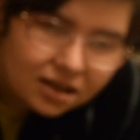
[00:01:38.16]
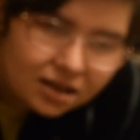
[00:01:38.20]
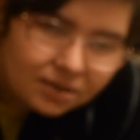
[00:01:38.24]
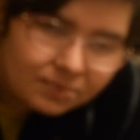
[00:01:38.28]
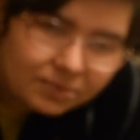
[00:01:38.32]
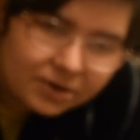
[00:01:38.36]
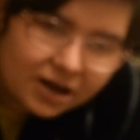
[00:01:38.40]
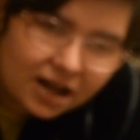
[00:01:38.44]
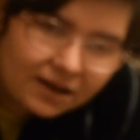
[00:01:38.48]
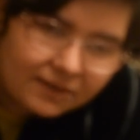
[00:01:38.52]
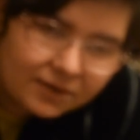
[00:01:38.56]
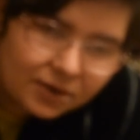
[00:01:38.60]

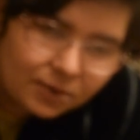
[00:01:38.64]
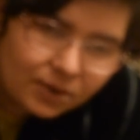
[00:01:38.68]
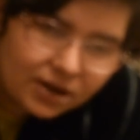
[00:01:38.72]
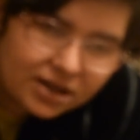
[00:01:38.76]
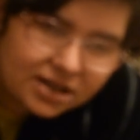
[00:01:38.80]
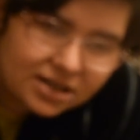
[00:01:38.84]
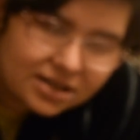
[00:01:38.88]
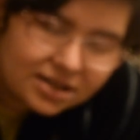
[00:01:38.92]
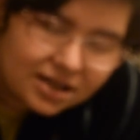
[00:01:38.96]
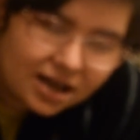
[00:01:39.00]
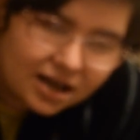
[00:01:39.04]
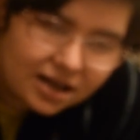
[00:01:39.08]
But I haven't quite
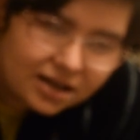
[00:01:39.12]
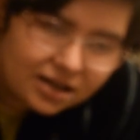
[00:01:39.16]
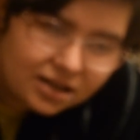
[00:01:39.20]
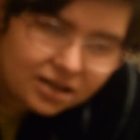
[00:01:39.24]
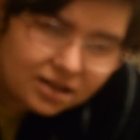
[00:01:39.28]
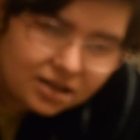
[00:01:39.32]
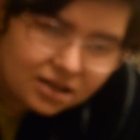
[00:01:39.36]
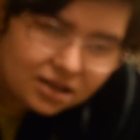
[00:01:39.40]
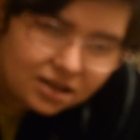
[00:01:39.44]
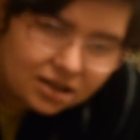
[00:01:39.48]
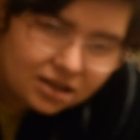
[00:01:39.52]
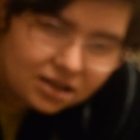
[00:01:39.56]

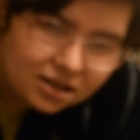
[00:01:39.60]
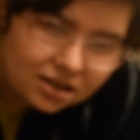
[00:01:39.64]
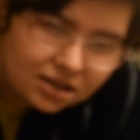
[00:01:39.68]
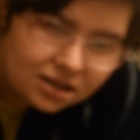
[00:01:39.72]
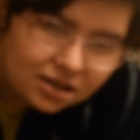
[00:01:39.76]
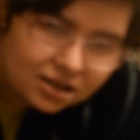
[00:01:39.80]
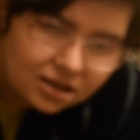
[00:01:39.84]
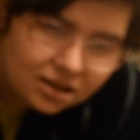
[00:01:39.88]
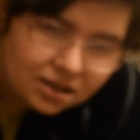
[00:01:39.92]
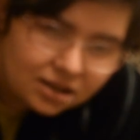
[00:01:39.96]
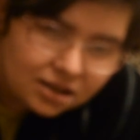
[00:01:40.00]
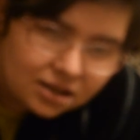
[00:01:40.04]
decided,
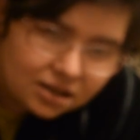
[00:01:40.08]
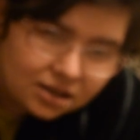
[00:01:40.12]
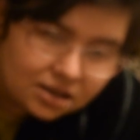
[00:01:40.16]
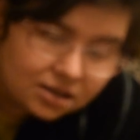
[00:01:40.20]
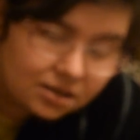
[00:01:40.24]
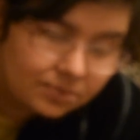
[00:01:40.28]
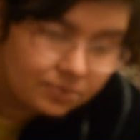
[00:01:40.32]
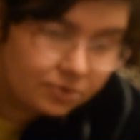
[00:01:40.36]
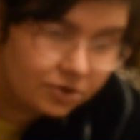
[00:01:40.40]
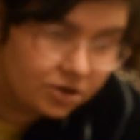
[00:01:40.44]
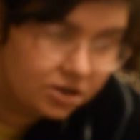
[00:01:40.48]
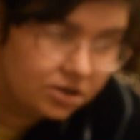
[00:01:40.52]
because
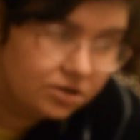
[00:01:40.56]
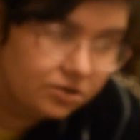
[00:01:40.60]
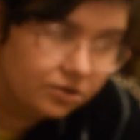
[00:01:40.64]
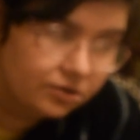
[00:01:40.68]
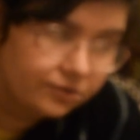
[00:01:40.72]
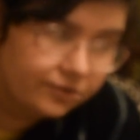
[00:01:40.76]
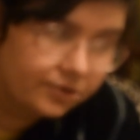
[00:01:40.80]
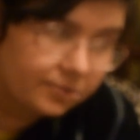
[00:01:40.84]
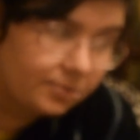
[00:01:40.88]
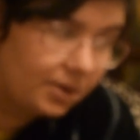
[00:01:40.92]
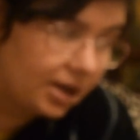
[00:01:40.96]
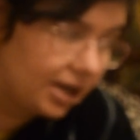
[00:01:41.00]
I'm pretty sure
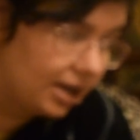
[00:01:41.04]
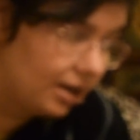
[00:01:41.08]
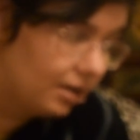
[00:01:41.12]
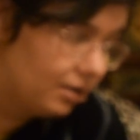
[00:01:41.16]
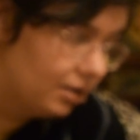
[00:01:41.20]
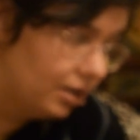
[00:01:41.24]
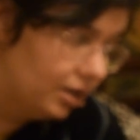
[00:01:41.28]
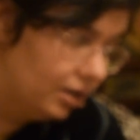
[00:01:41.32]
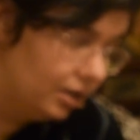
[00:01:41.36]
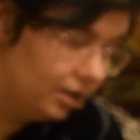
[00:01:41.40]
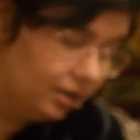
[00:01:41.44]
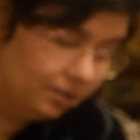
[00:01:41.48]
from my
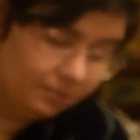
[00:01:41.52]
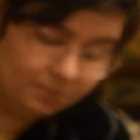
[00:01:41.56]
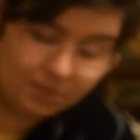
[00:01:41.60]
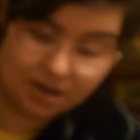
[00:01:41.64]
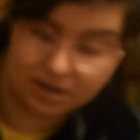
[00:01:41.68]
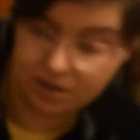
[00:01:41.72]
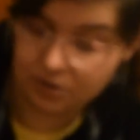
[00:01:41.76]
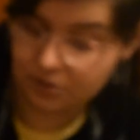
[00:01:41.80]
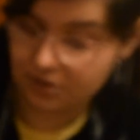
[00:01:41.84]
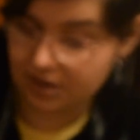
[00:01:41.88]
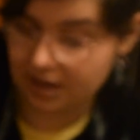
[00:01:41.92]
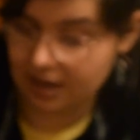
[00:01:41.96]

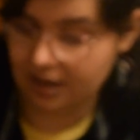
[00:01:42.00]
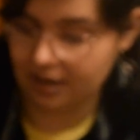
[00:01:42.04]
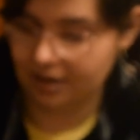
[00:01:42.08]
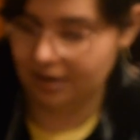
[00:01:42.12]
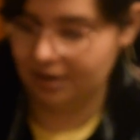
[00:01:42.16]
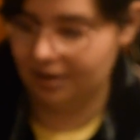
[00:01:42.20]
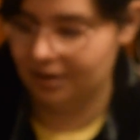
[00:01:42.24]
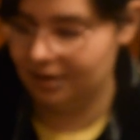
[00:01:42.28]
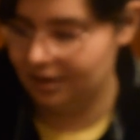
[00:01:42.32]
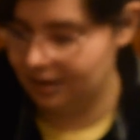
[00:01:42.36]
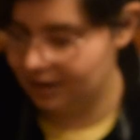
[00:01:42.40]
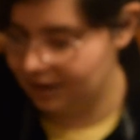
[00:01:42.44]
new thing,
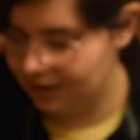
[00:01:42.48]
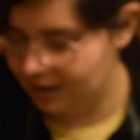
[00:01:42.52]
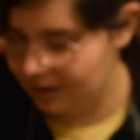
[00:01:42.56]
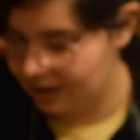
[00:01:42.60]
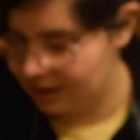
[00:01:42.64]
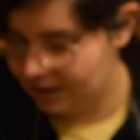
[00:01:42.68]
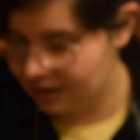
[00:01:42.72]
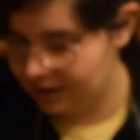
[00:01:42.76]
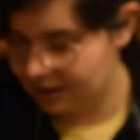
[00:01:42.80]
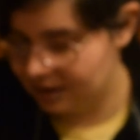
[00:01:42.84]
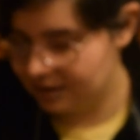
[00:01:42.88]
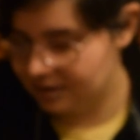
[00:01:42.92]

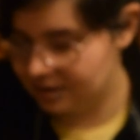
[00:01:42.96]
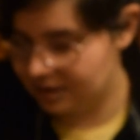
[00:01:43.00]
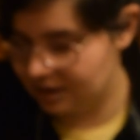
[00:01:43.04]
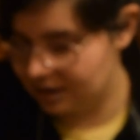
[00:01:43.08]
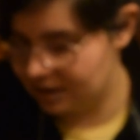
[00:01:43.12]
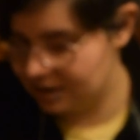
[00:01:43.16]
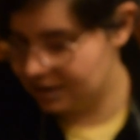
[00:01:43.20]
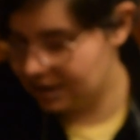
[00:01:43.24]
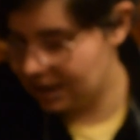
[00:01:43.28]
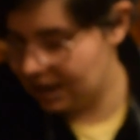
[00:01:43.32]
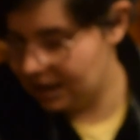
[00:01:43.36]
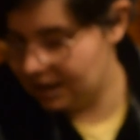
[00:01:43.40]
it's going
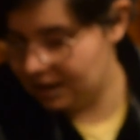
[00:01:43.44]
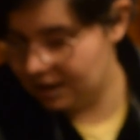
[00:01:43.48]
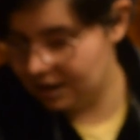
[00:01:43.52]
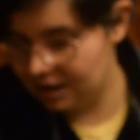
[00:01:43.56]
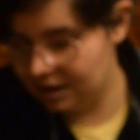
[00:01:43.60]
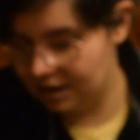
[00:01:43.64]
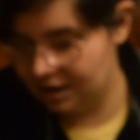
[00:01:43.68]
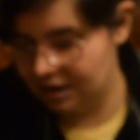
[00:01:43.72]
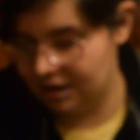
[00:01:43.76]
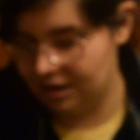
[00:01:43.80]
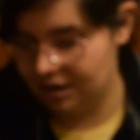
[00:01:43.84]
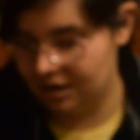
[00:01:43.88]
to take
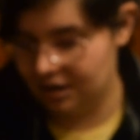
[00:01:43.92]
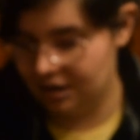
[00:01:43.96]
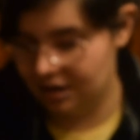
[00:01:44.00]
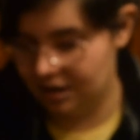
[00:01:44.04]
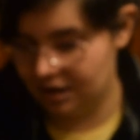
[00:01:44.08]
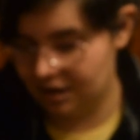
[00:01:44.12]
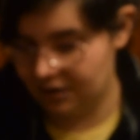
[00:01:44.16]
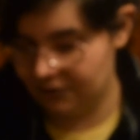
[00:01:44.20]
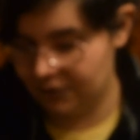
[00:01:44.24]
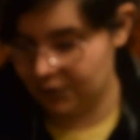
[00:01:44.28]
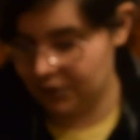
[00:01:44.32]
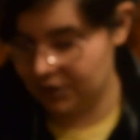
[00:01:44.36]

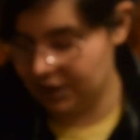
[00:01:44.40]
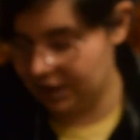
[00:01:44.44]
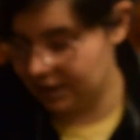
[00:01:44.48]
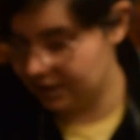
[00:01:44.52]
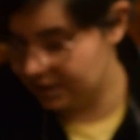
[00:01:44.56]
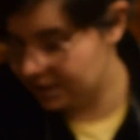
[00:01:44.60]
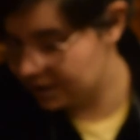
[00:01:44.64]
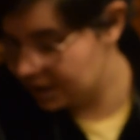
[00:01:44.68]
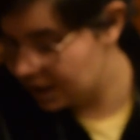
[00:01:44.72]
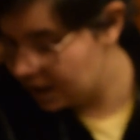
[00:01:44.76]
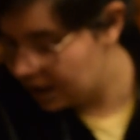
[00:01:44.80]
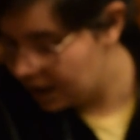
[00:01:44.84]
a few
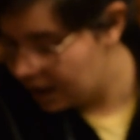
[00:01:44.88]
things.